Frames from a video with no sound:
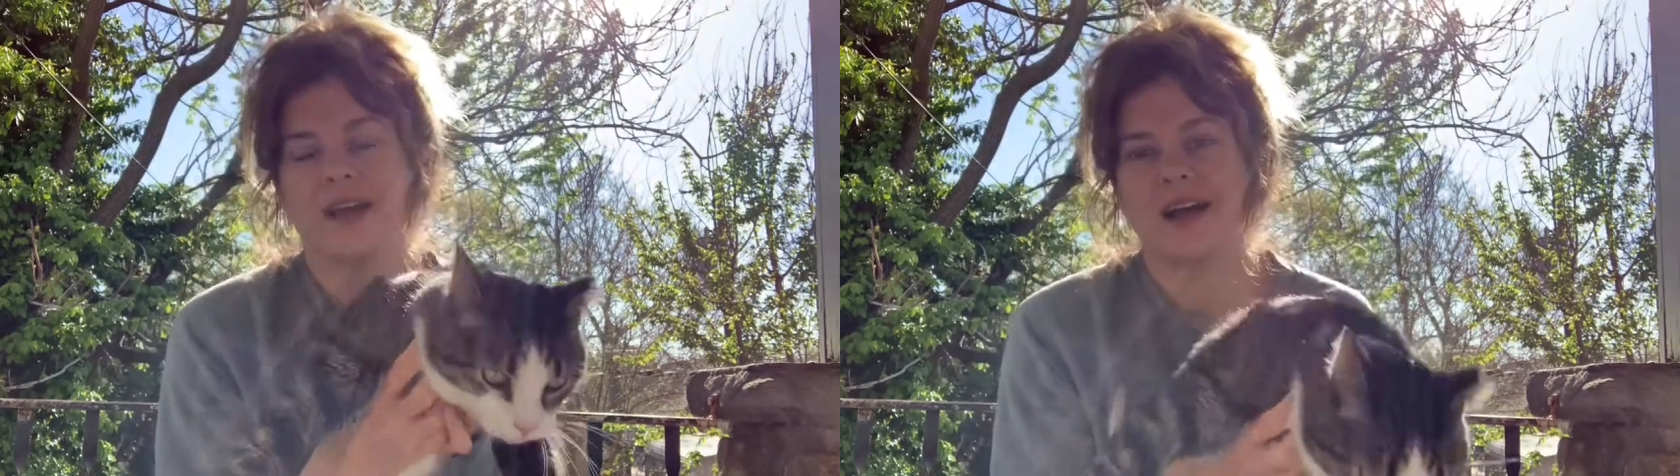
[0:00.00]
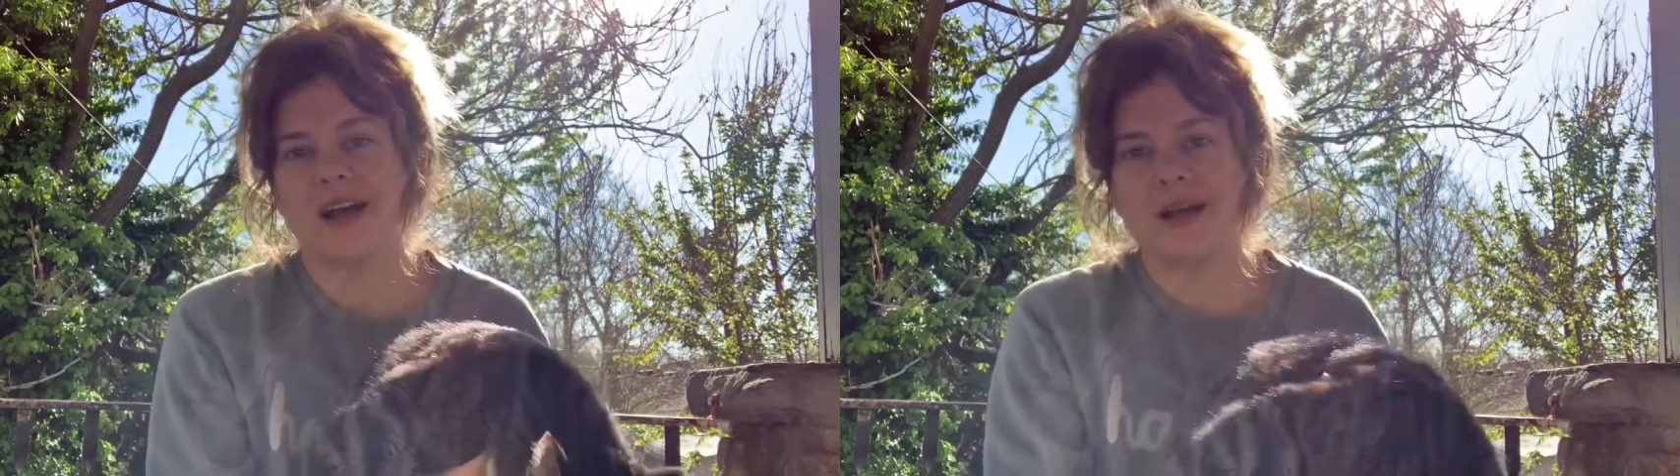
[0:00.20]

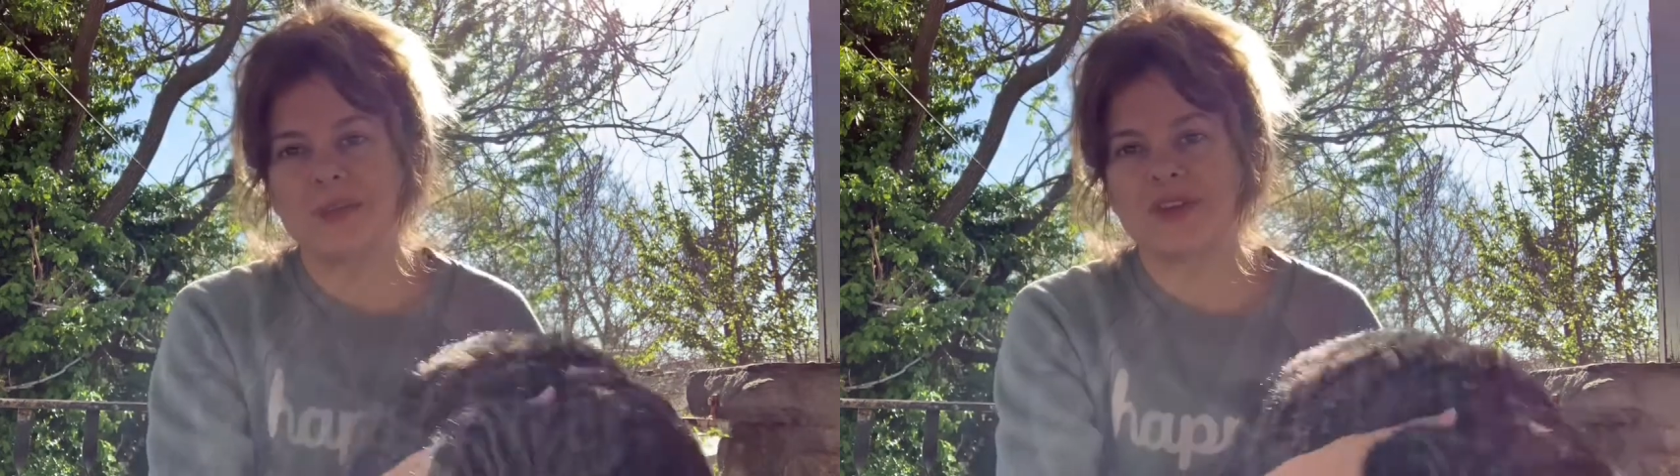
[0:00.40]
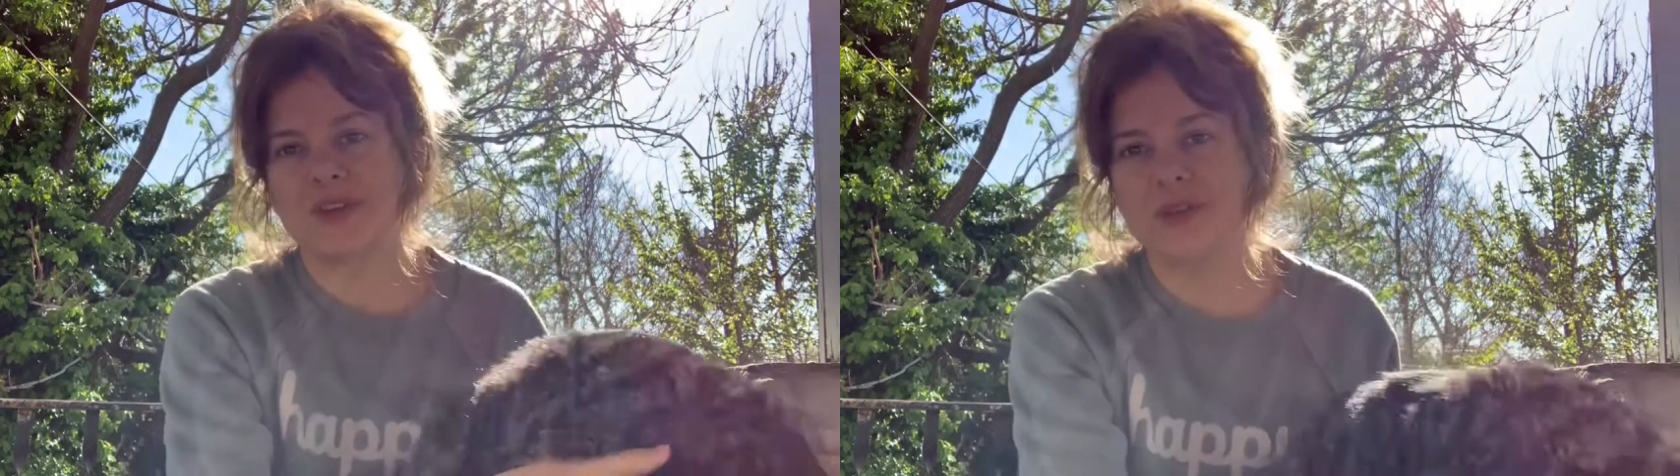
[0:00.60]
Um,
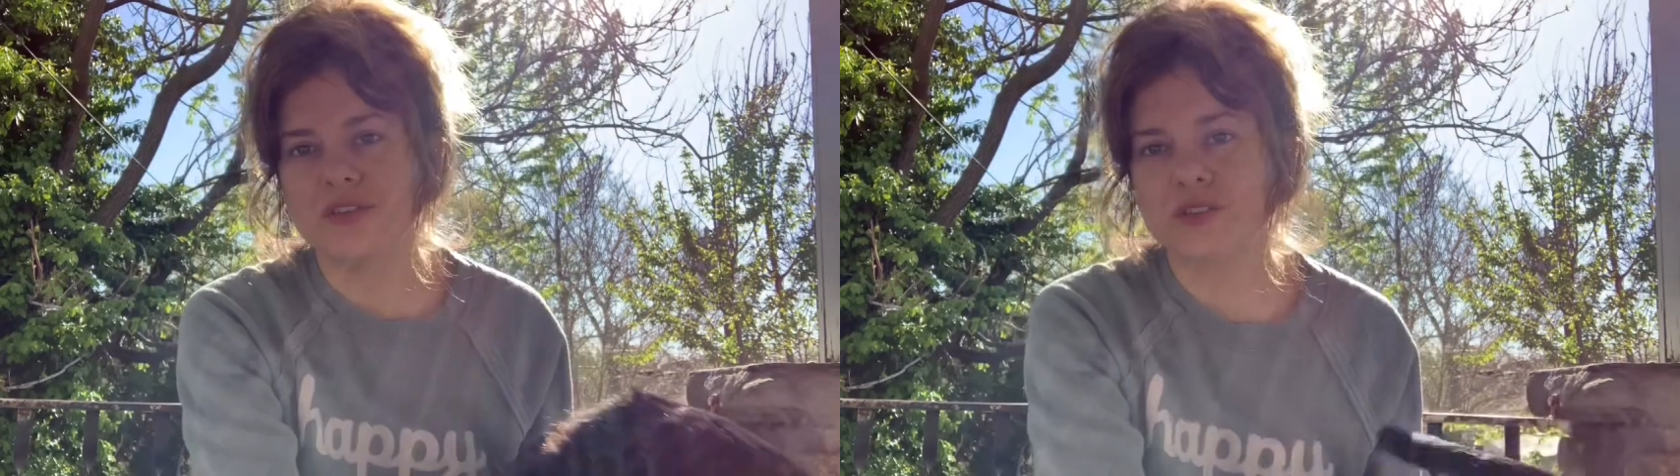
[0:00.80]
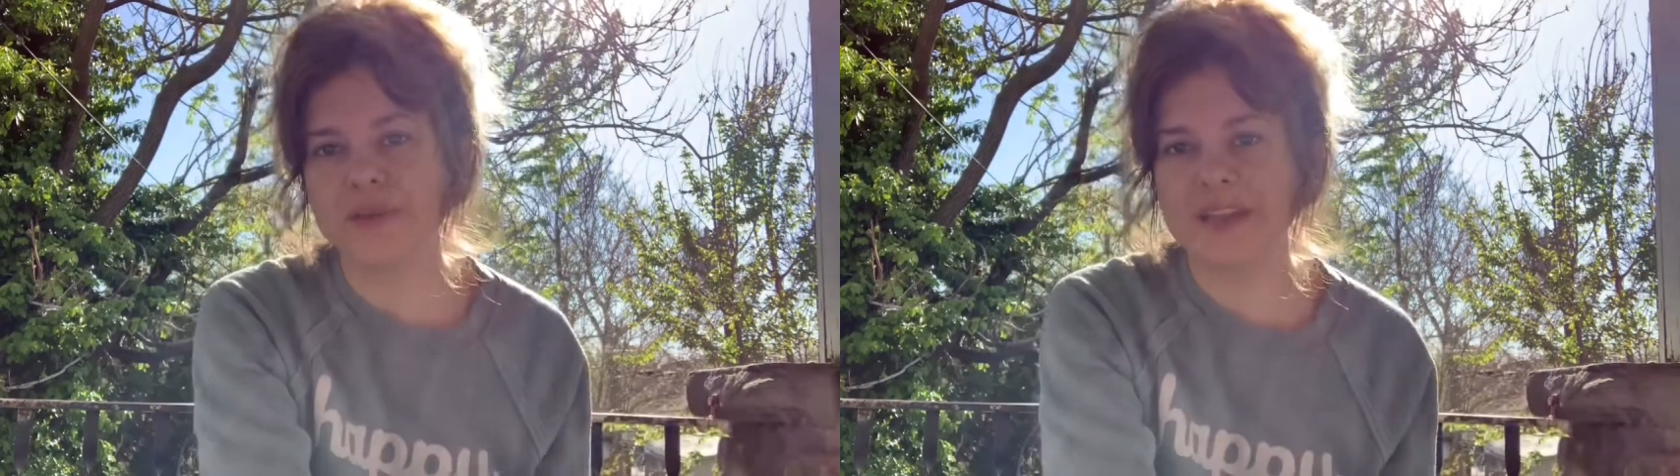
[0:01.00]
so you can
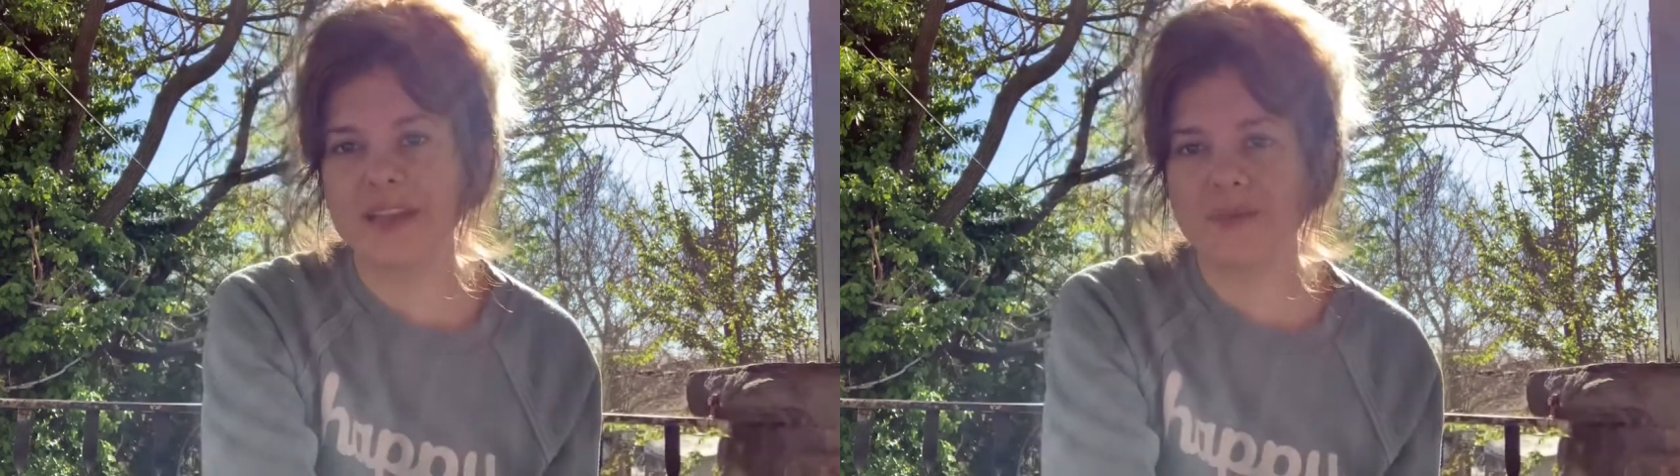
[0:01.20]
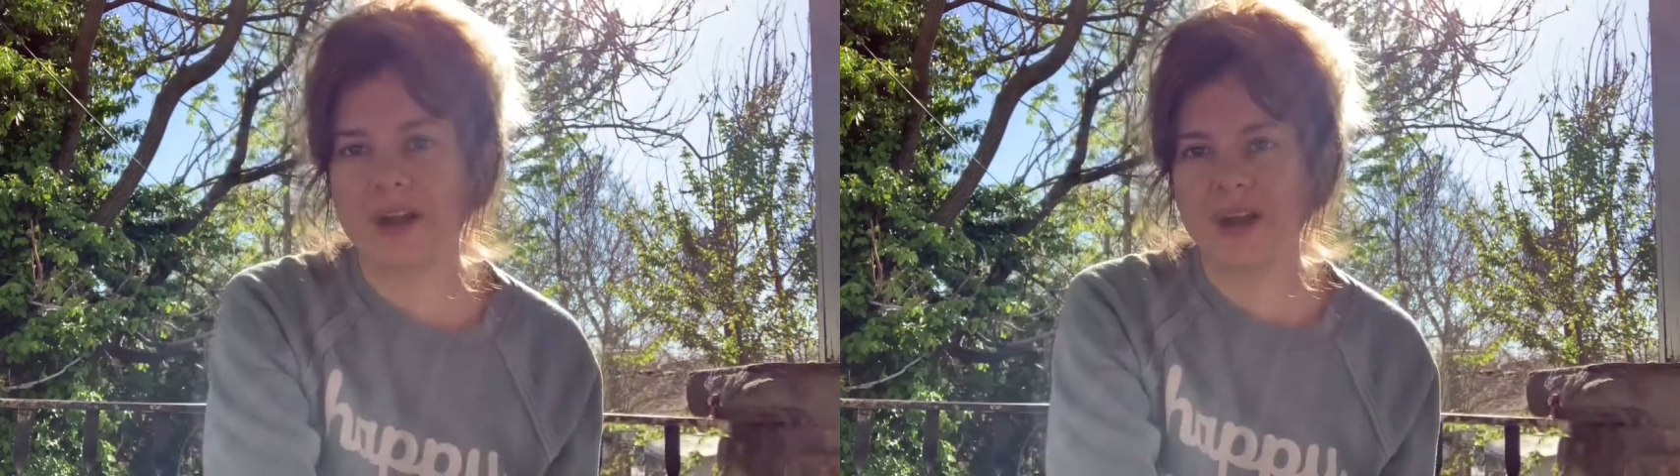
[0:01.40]
do it
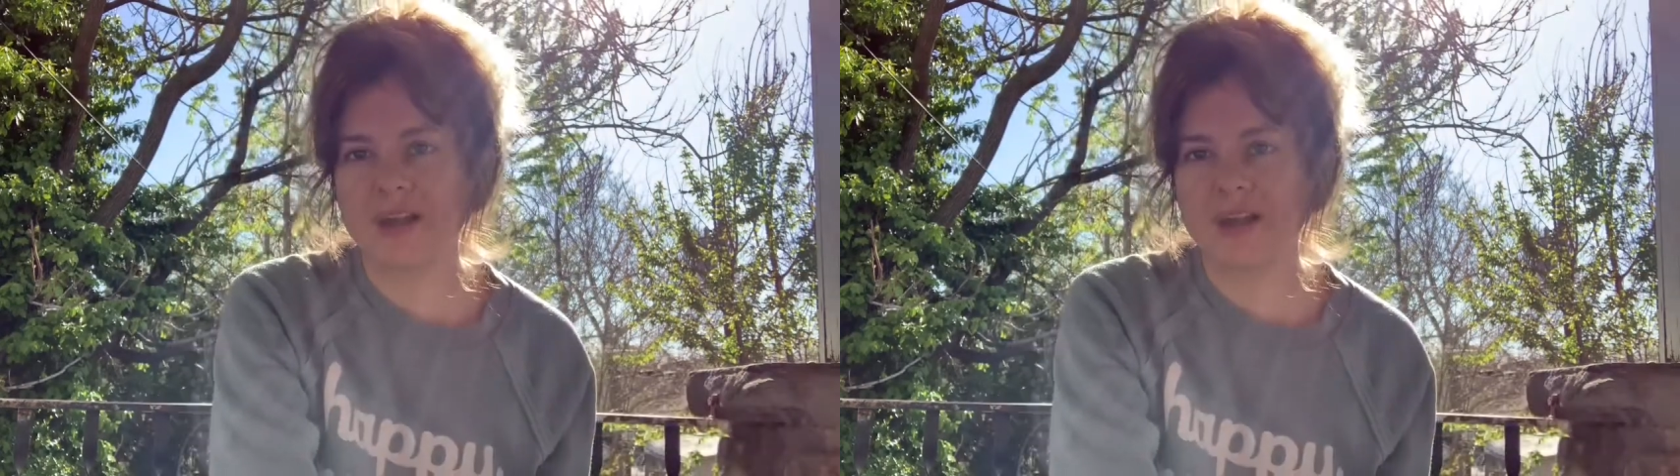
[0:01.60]
anywhere